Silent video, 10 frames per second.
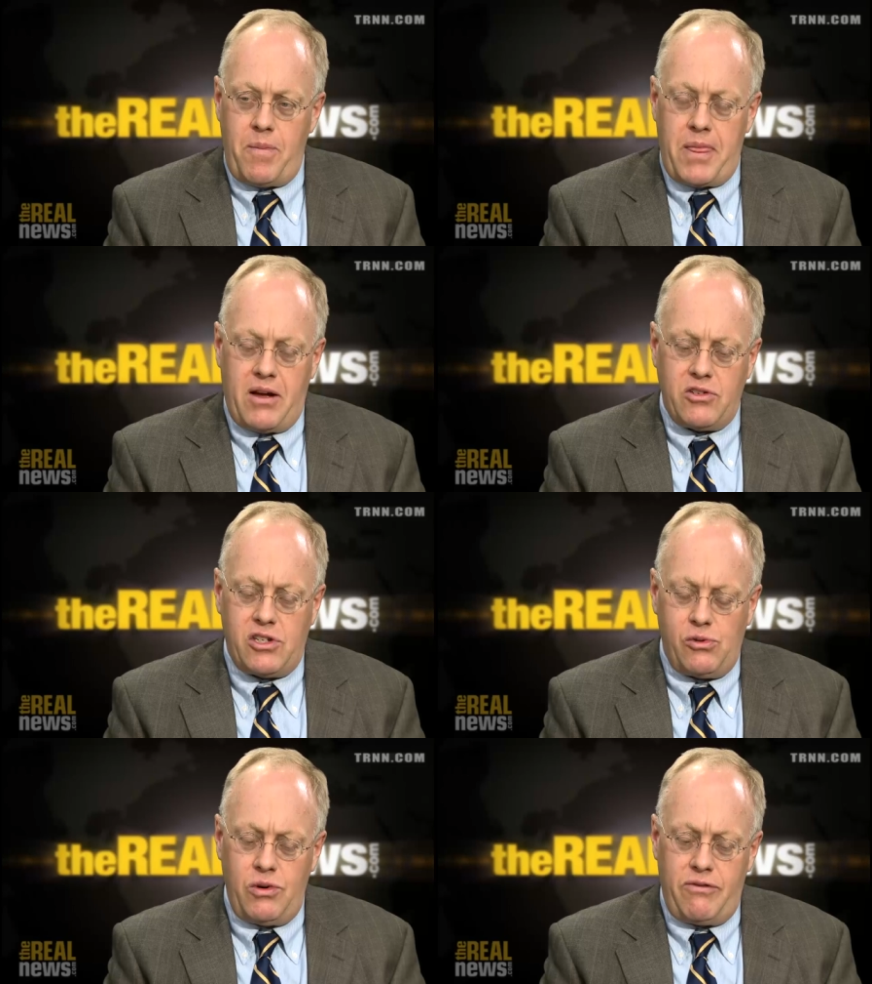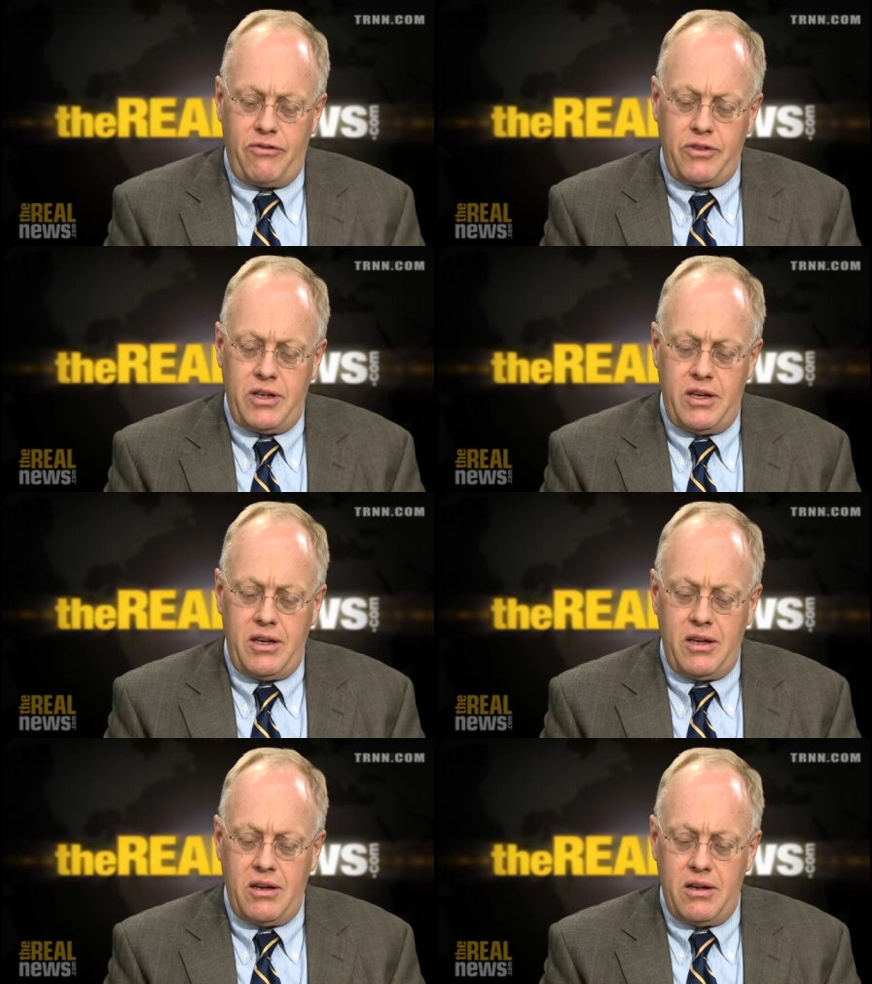how
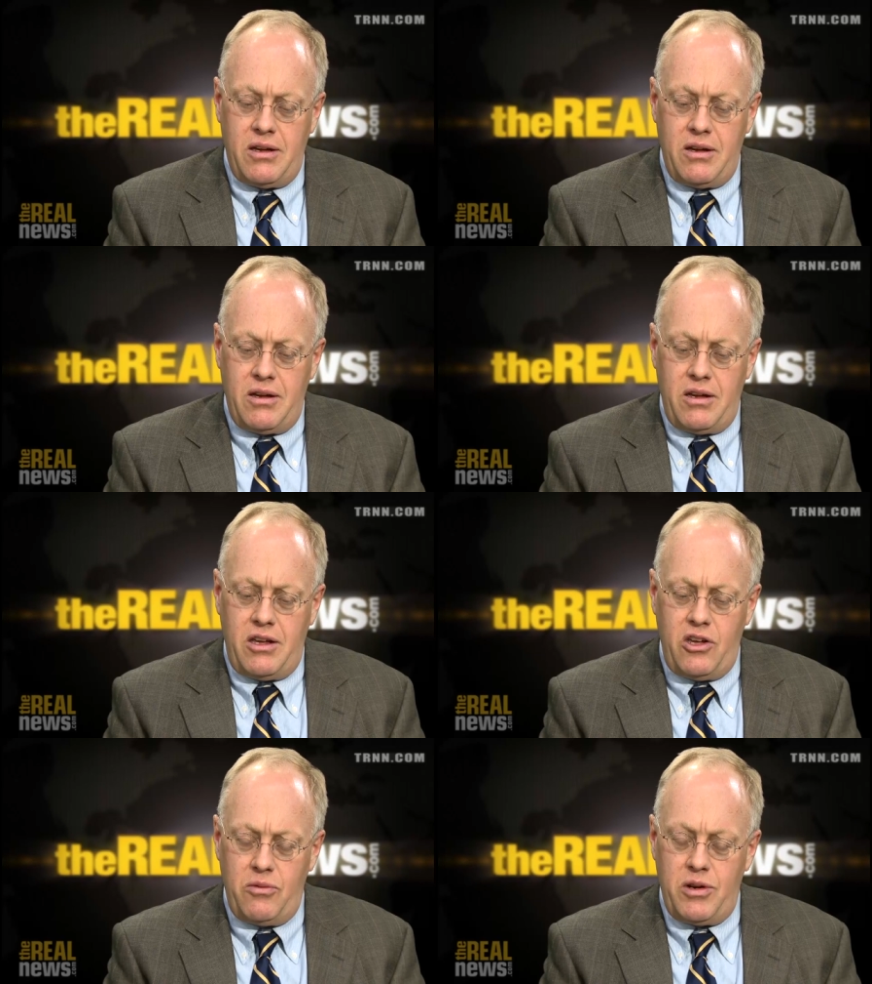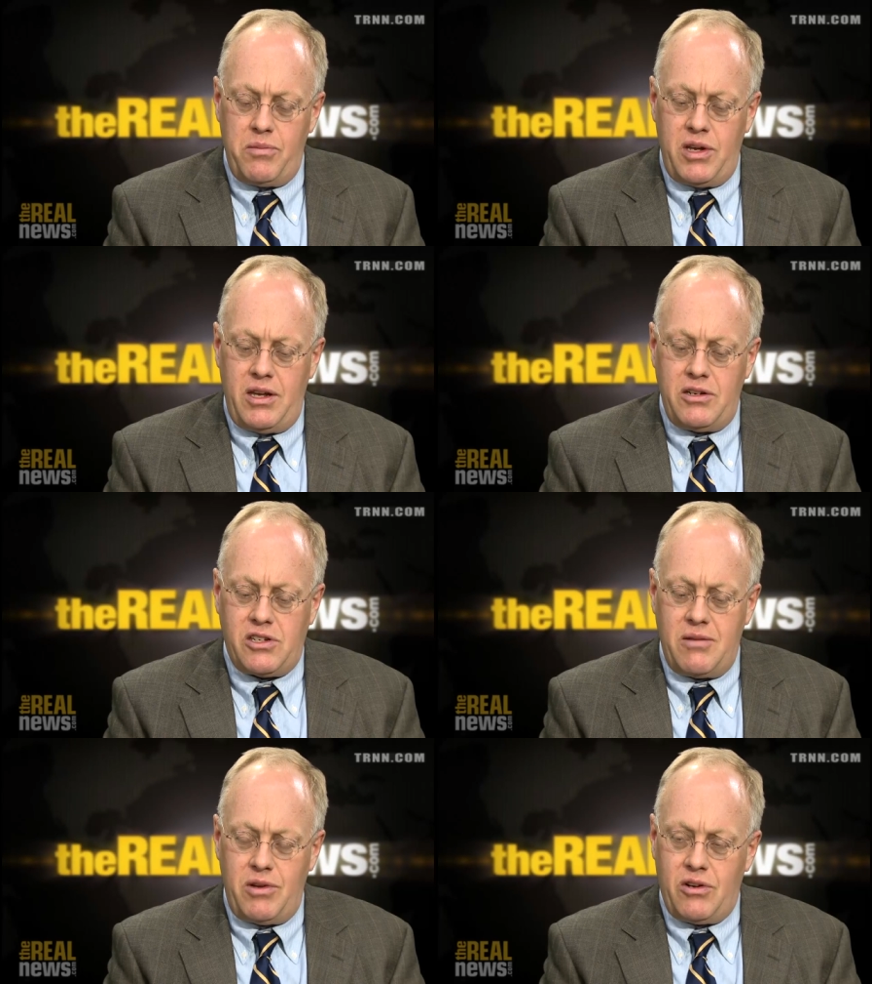swiftly human beings
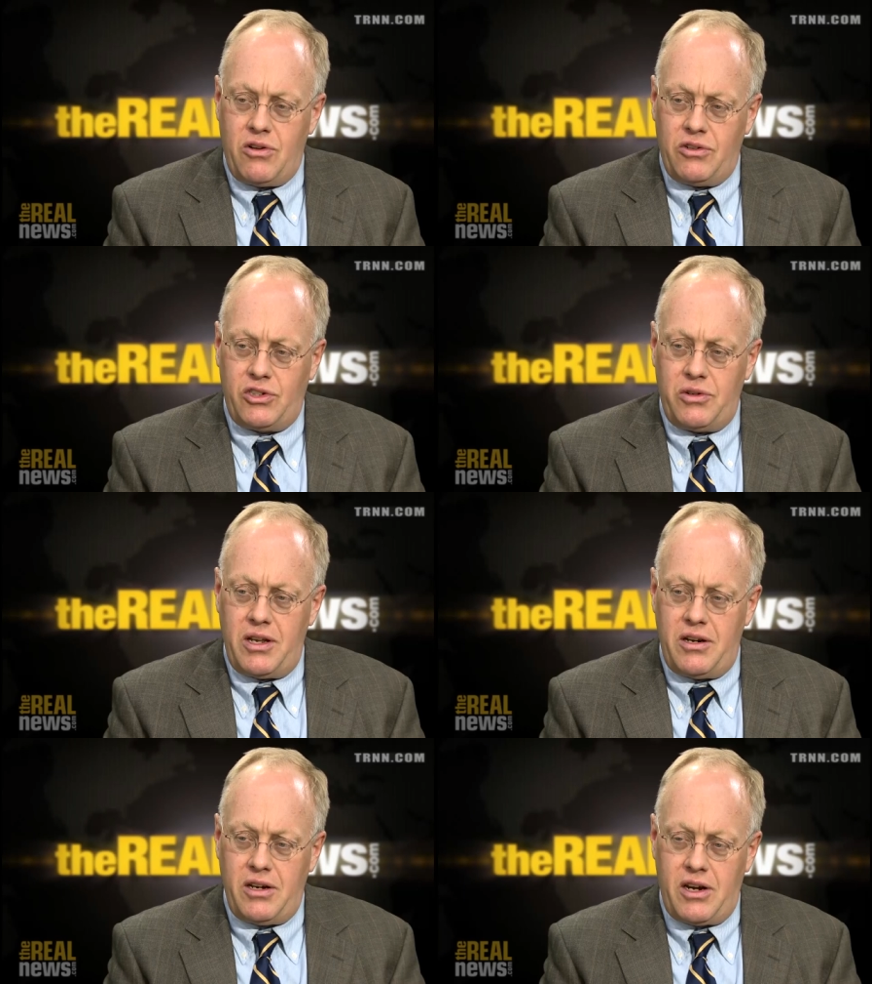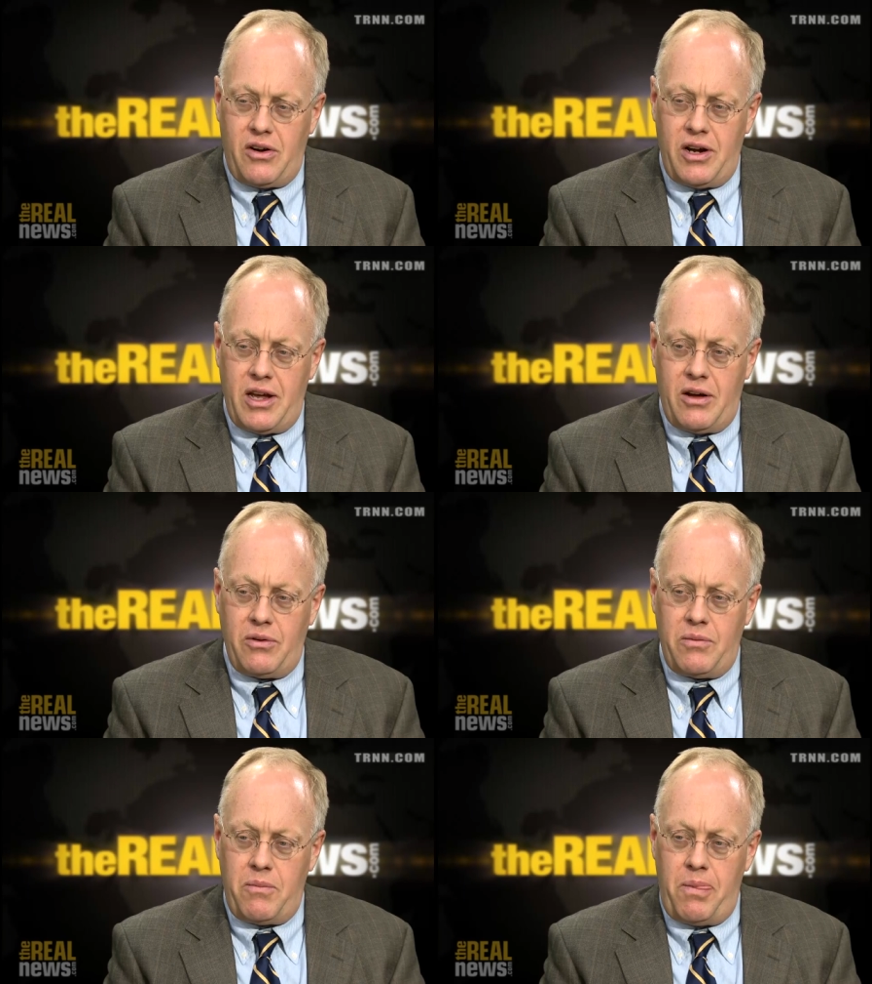can be acculturated to carry out
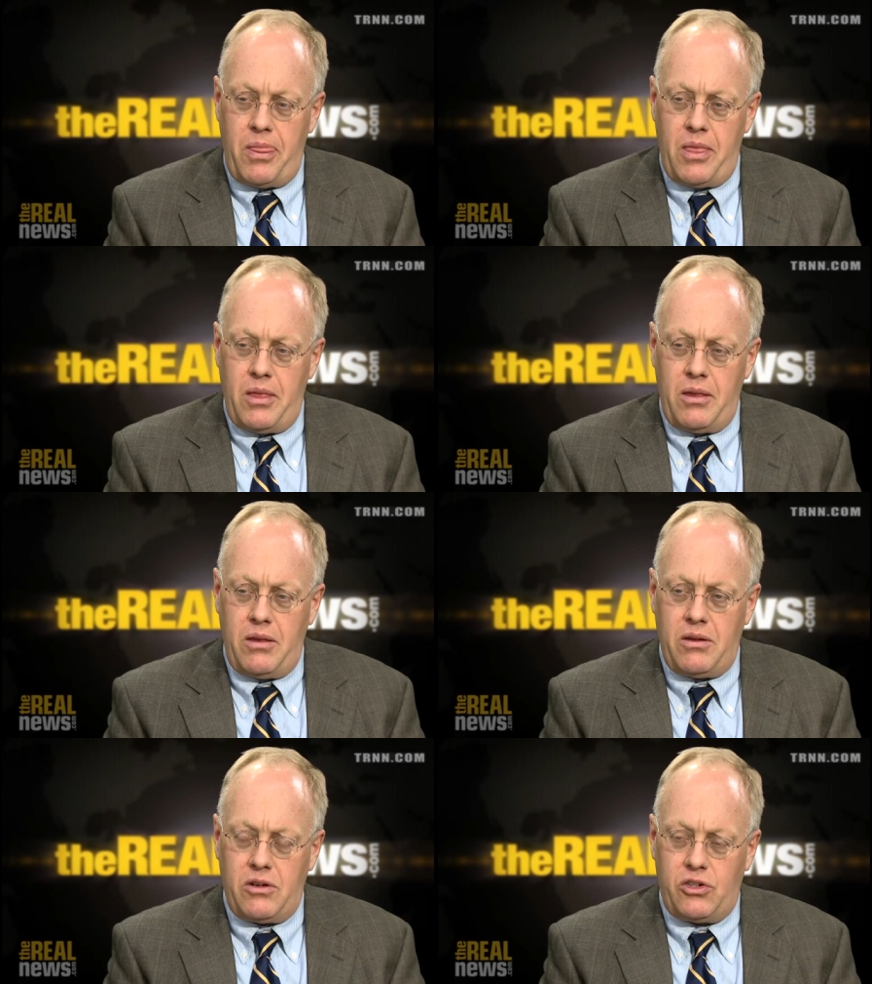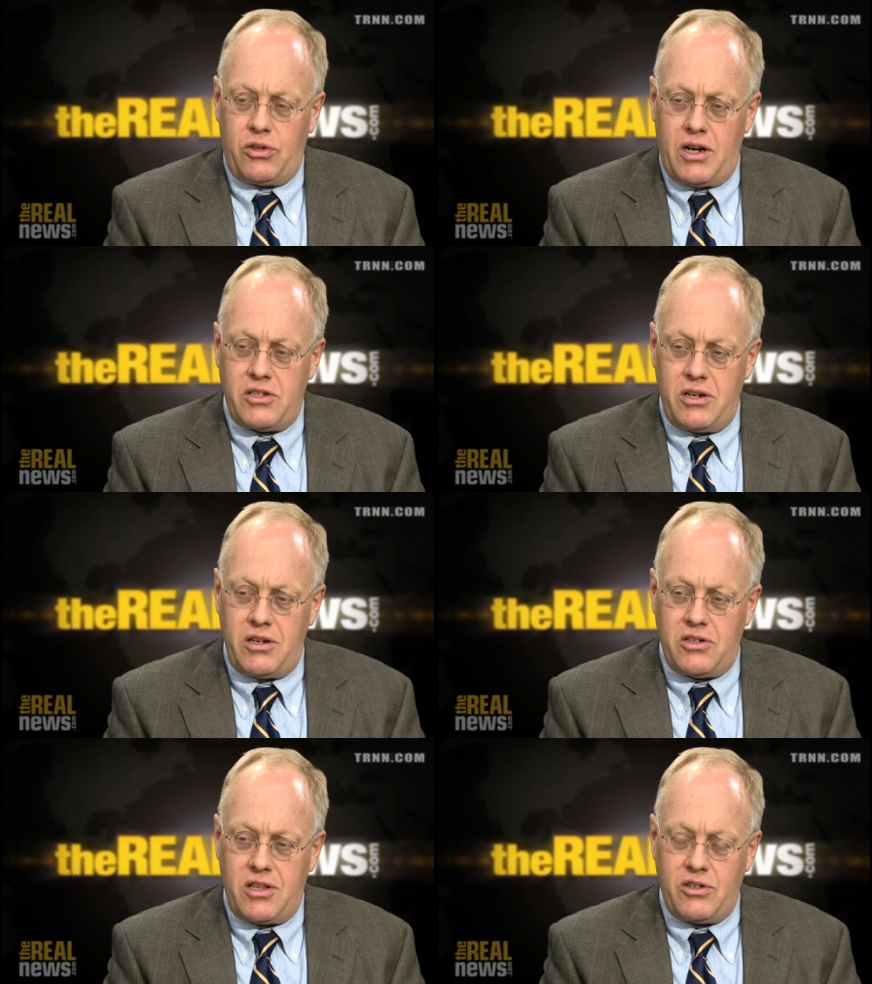
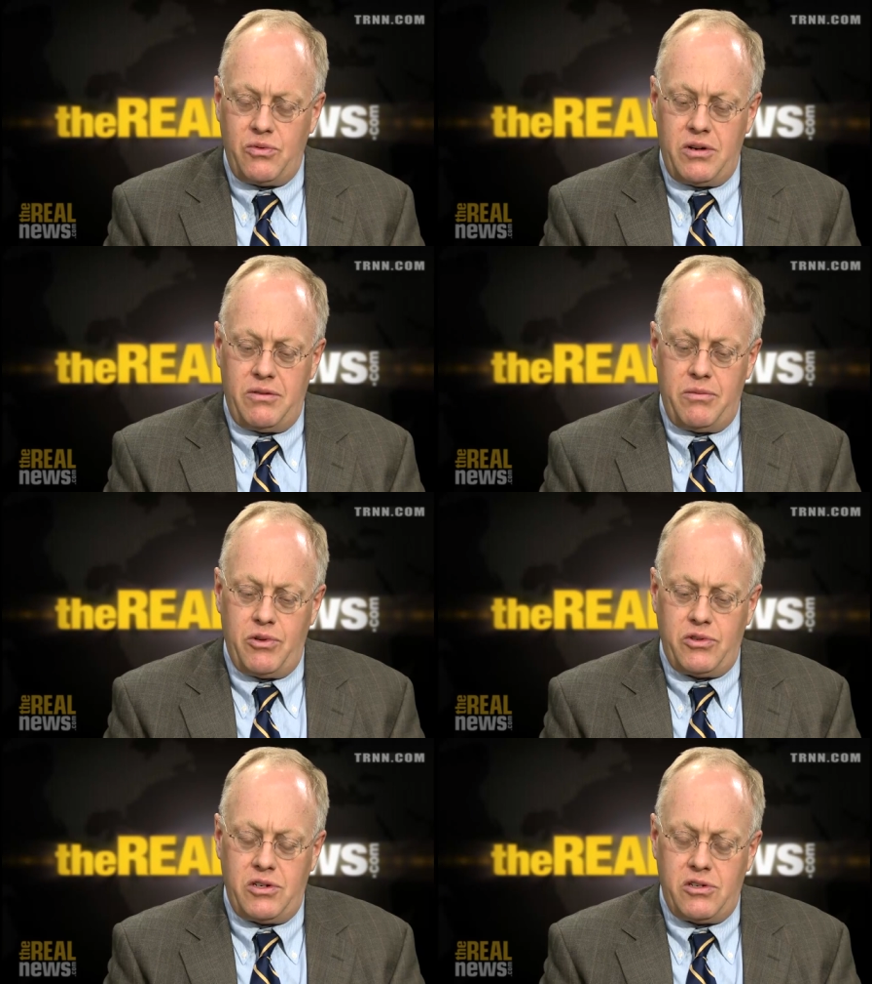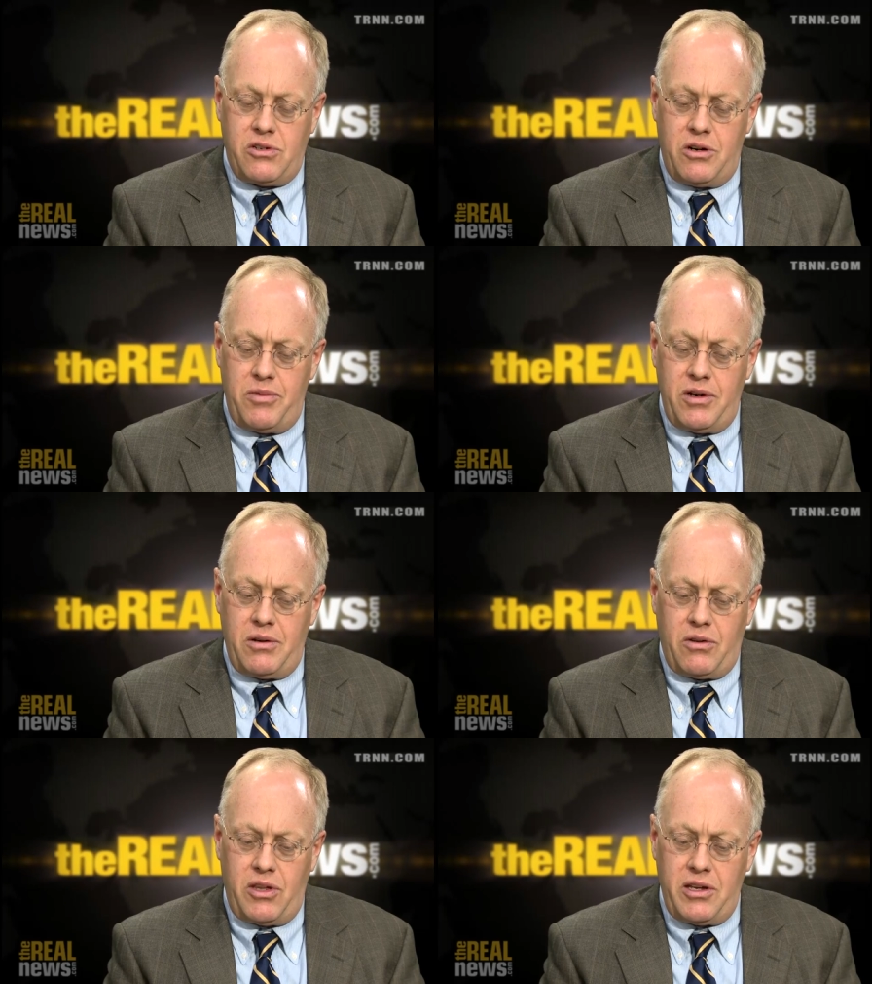atrocities. That's one of the most disturbing
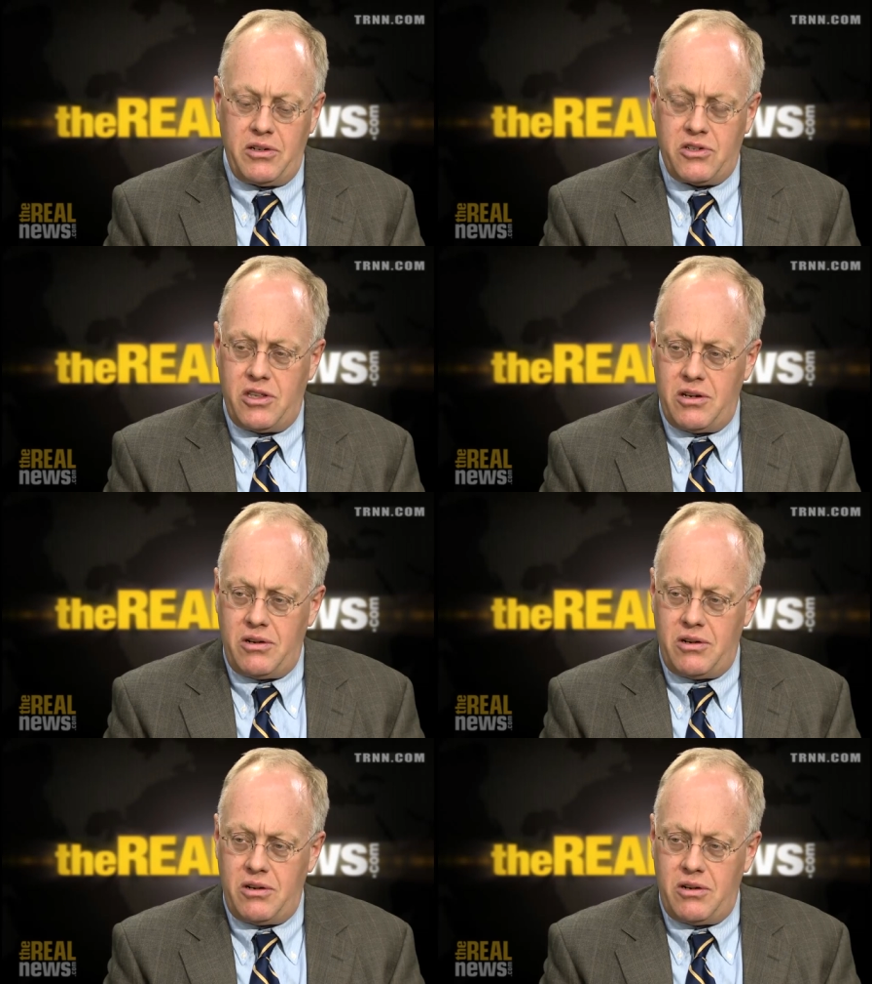things that